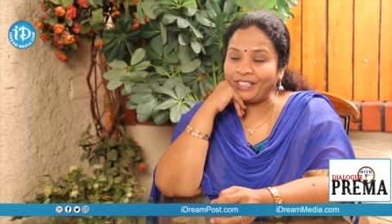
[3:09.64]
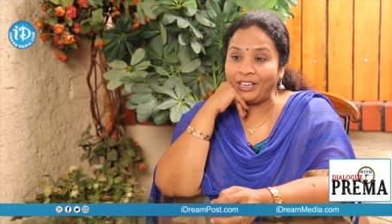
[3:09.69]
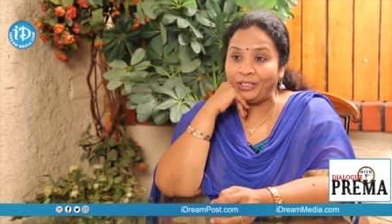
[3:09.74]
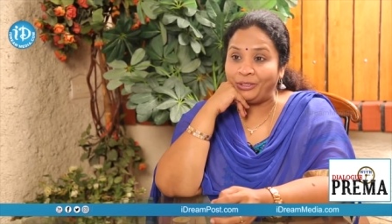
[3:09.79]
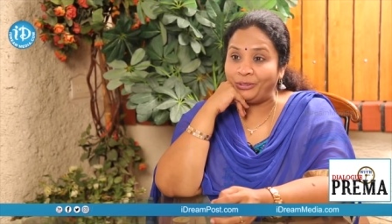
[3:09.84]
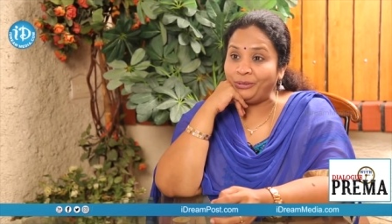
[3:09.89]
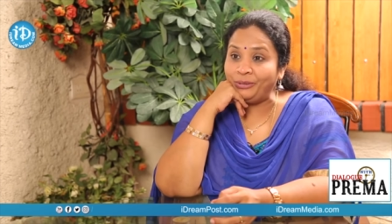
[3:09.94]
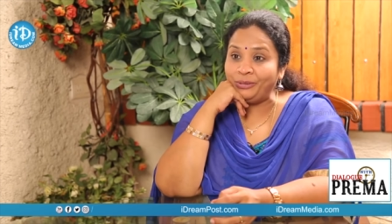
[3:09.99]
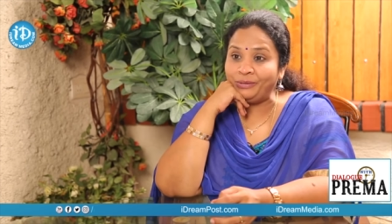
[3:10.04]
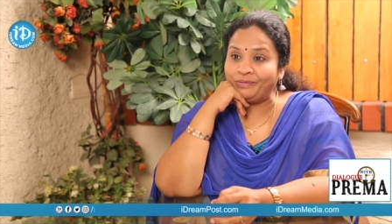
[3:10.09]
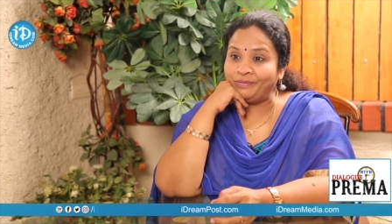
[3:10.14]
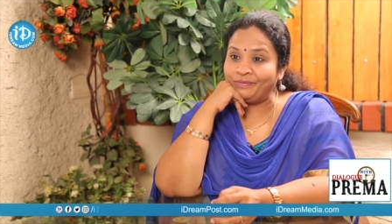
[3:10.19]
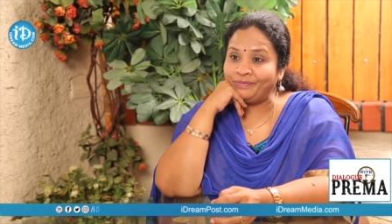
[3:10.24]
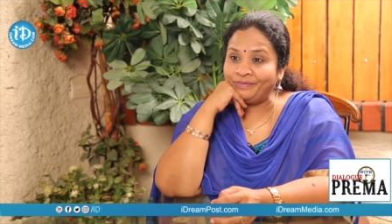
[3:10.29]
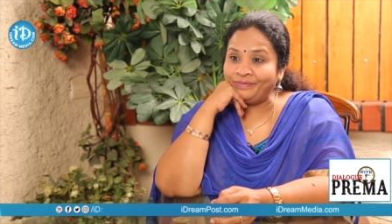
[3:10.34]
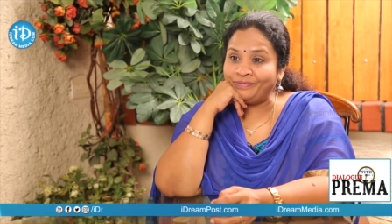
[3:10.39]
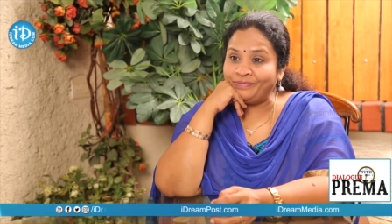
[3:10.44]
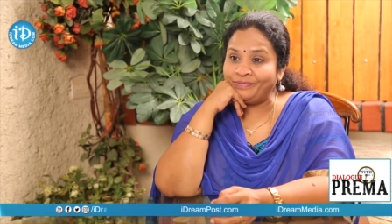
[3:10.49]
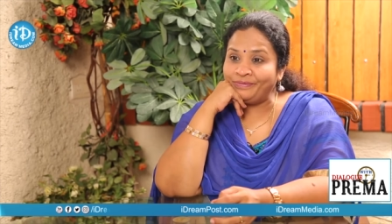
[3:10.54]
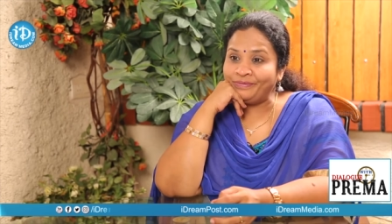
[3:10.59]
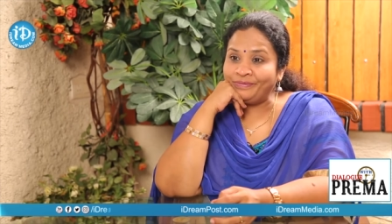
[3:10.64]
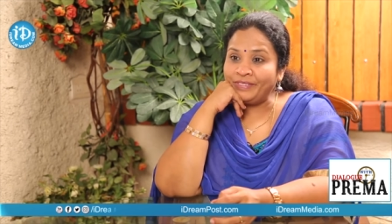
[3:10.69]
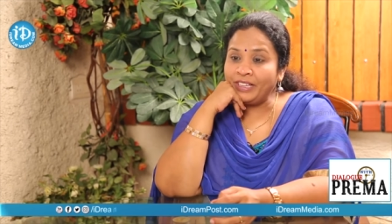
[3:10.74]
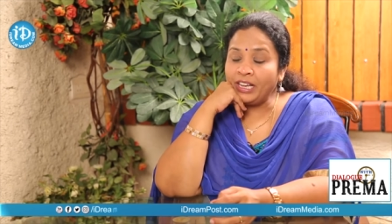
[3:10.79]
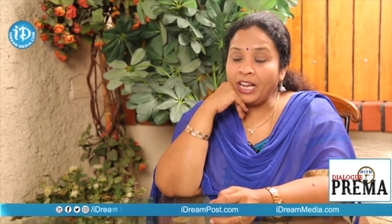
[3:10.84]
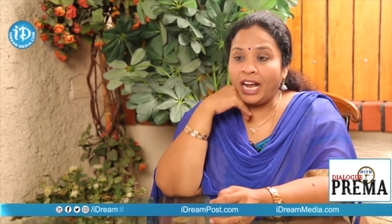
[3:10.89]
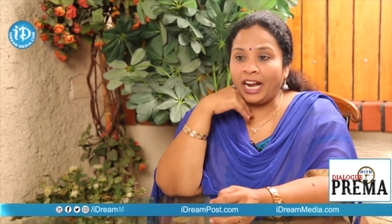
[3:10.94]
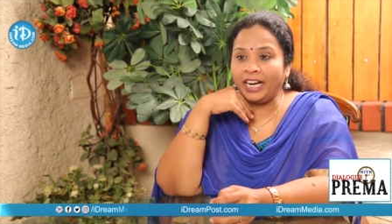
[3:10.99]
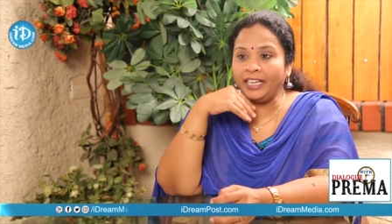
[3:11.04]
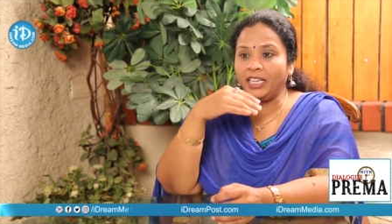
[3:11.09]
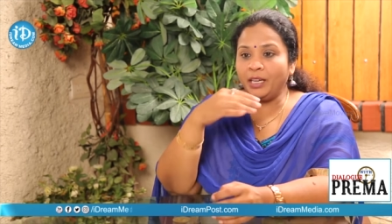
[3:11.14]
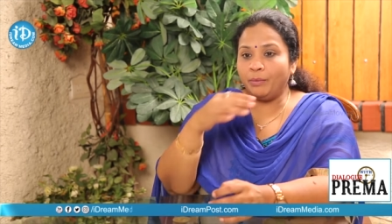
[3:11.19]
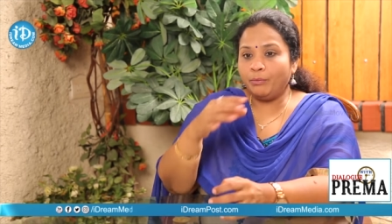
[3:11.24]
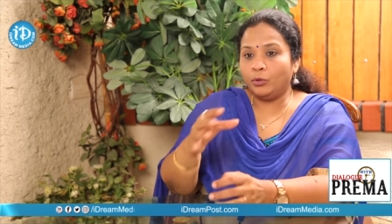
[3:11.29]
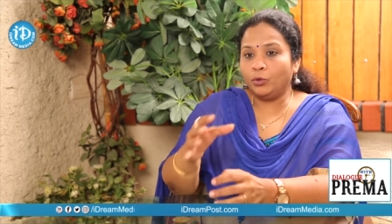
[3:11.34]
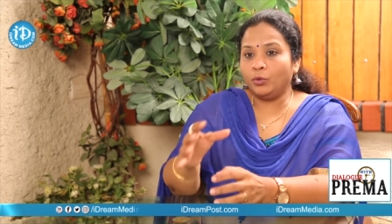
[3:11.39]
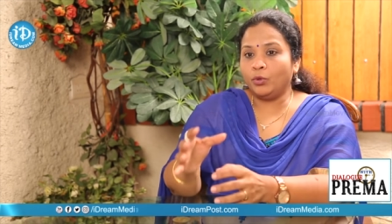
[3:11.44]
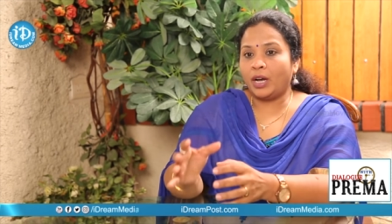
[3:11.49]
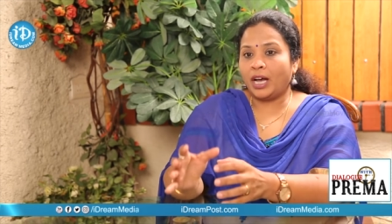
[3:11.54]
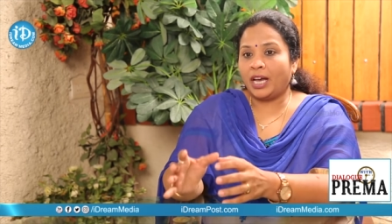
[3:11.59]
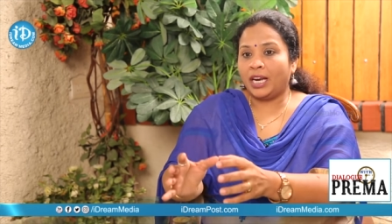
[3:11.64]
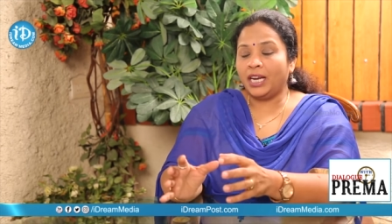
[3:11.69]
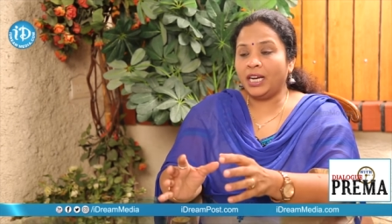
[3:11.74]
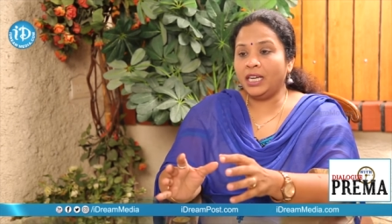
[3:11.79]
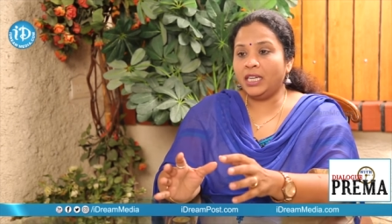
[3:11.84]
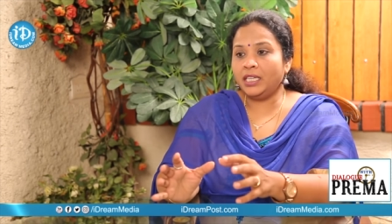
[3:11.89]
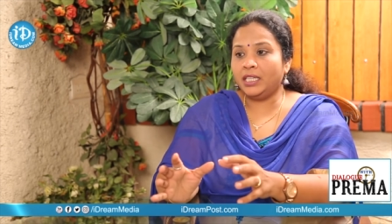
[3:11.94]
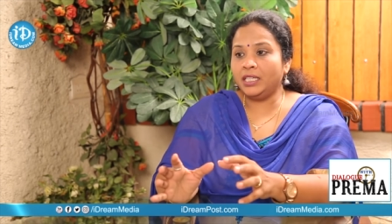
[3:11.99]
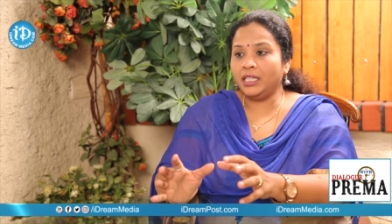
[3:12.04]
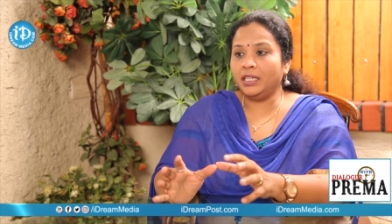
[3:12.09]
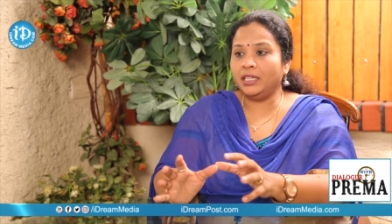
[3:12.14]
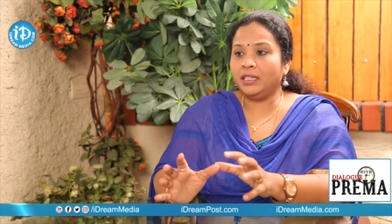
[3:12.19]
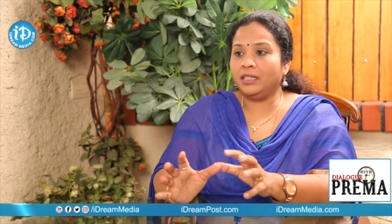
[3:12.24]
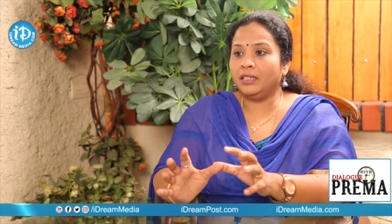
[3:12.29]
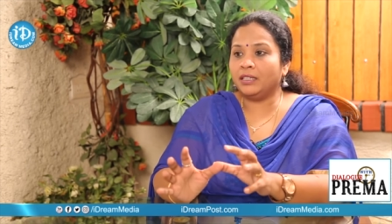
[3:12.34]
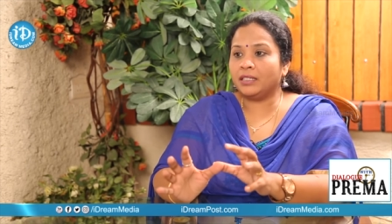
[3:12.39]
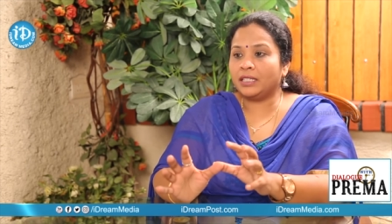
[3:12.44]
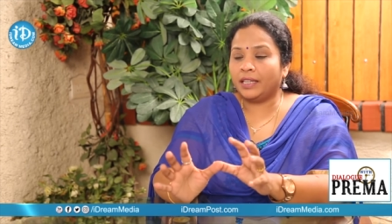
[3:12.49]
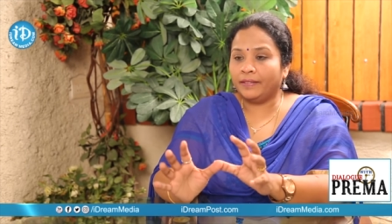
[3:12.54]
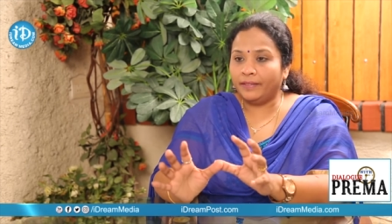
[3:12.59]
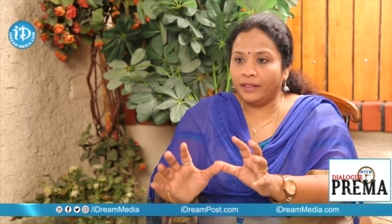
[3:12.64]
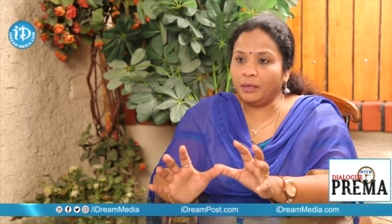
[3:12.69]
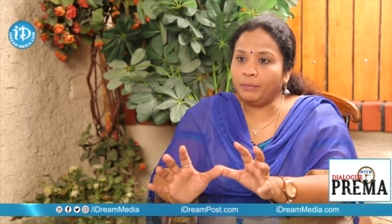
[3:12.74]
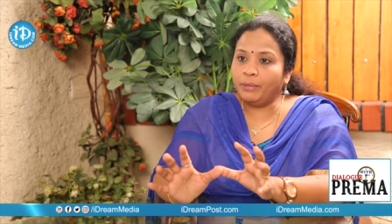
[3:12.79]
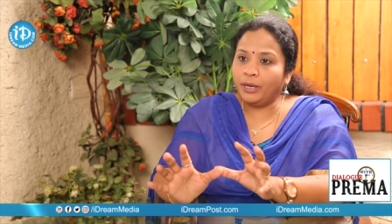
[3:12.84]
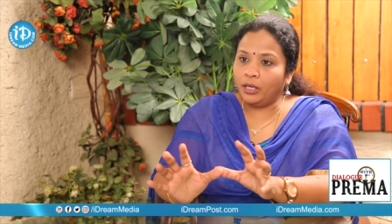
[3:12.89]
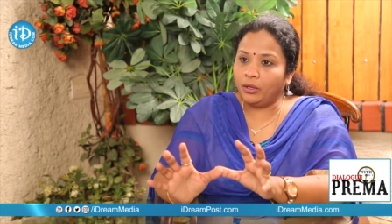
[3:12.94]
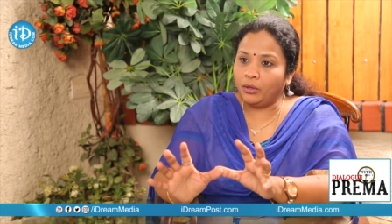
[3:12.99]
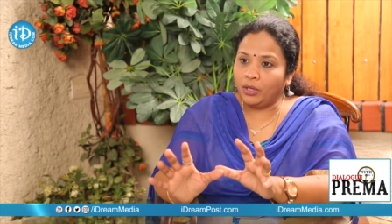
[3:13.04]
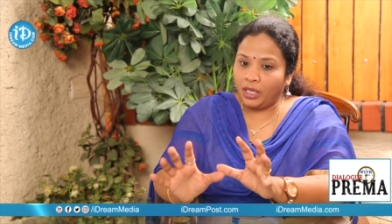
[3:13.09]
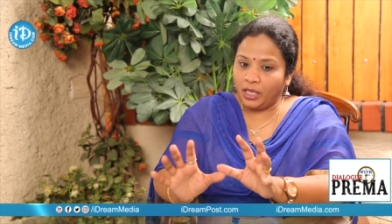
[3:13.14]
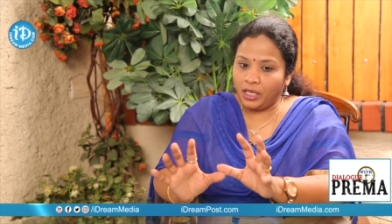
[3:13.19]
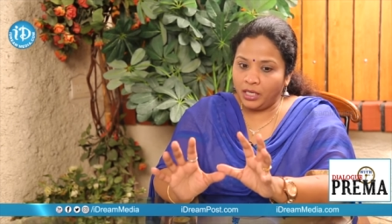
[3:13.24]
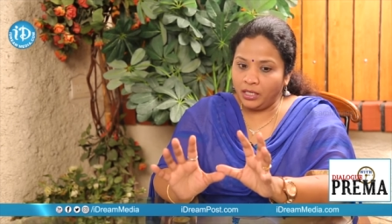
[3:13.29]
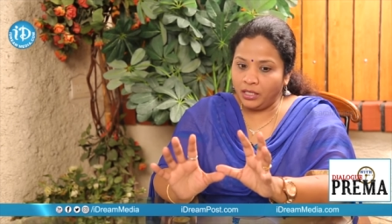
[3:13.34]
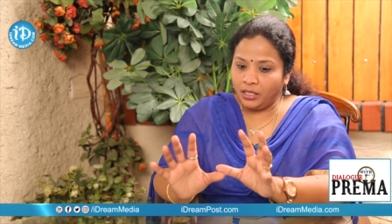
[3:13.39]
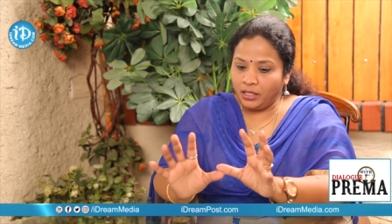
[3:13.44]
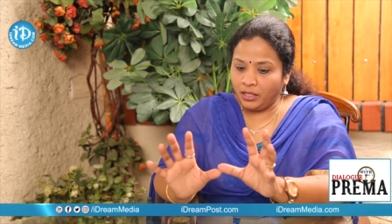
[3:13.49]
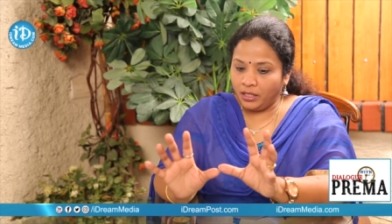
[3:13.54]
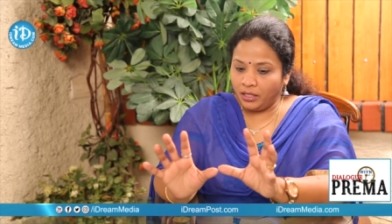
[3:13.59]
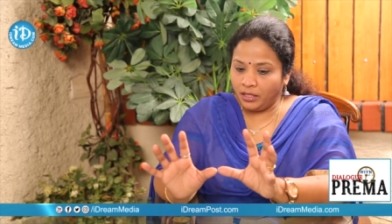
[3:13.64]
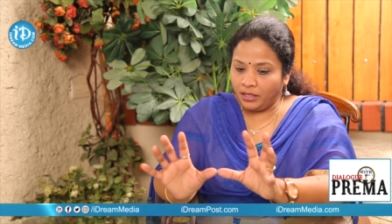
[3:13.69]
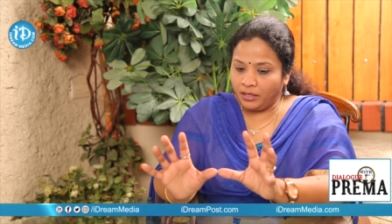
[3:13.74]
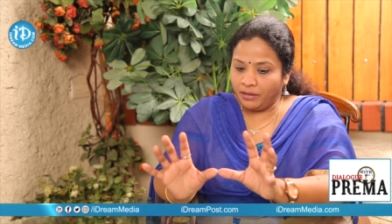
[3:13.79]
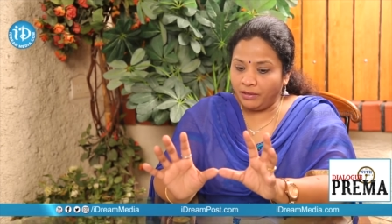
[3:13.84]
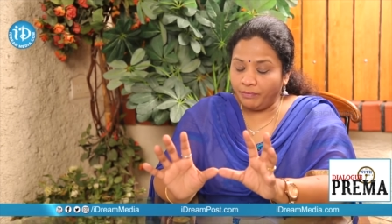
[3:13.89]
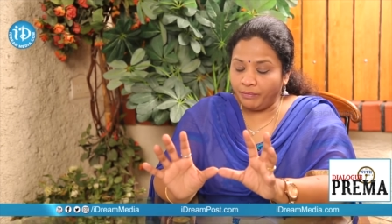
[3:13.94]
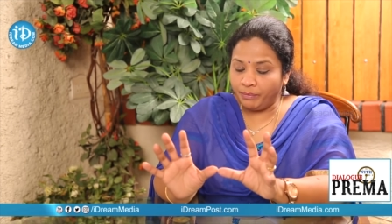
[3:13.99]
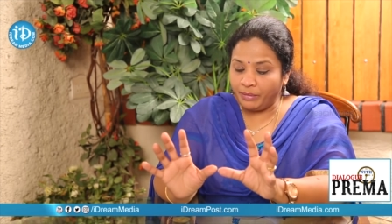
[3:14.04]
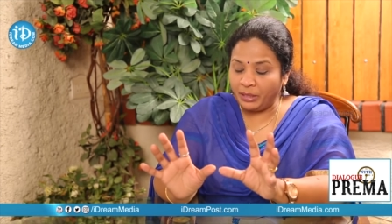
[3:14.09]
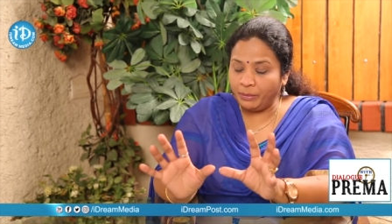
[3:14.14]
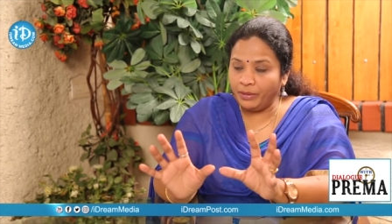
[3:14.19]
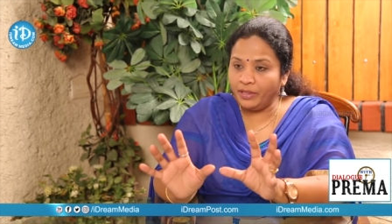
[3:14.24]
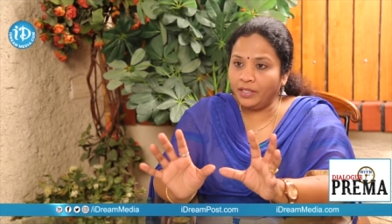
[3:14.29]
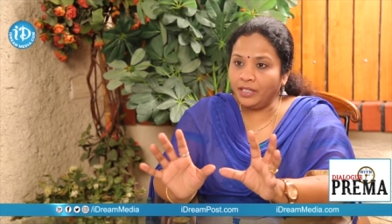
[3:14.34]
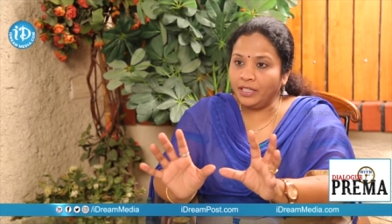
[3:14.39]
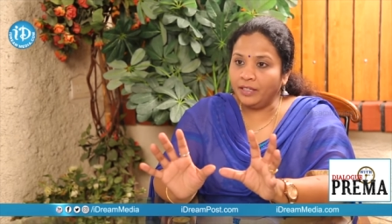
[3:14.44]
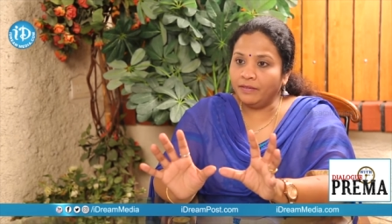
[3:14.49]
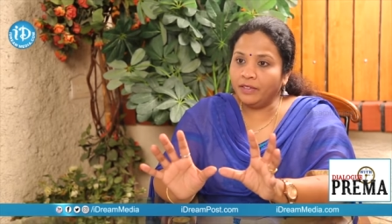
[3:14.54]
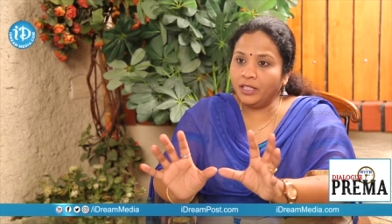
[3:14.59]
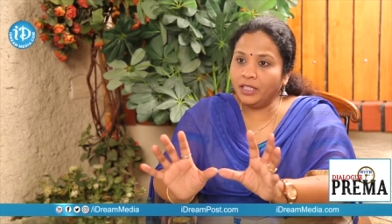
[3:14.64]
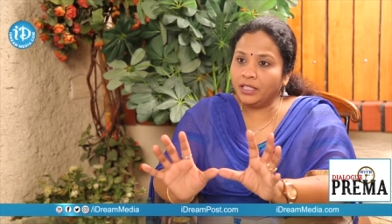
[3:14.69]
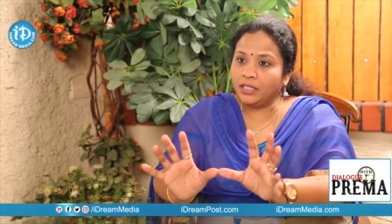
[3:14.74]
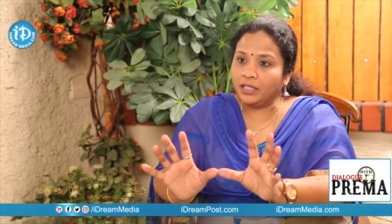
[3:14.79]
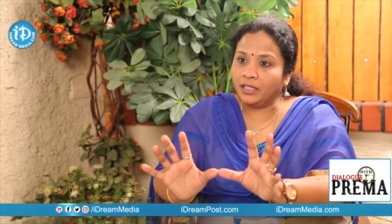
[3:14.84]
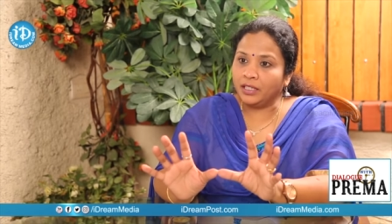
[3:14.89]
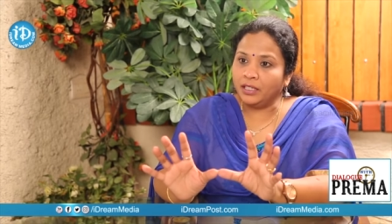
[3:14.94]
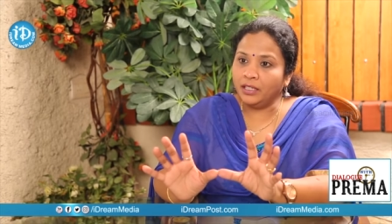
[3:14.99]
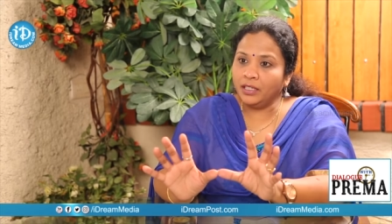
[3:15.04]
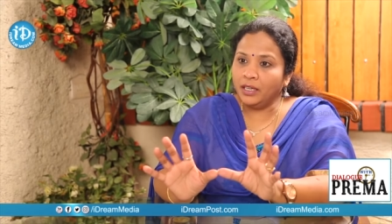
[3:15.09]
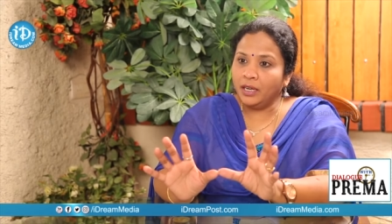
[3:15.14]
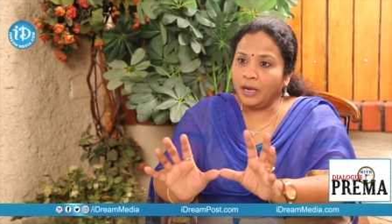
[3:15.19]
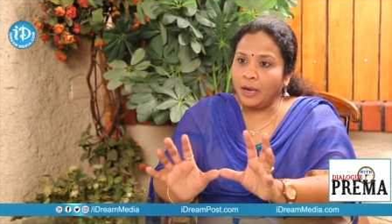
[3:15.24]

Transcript: I know. Yeah. And now, Alanti Sandarbhalo, Alanti, the events ki,